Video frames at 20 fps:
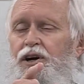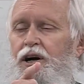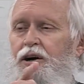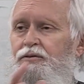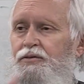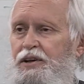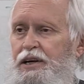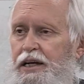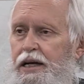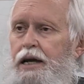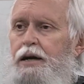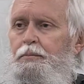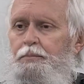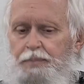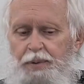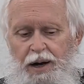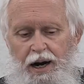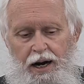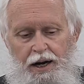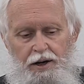of the
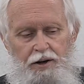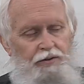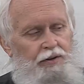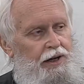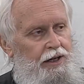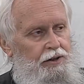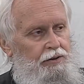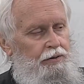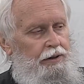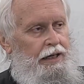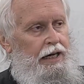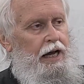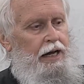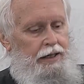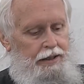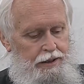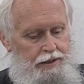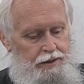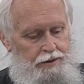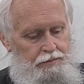empire they
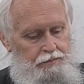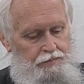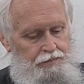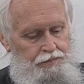created.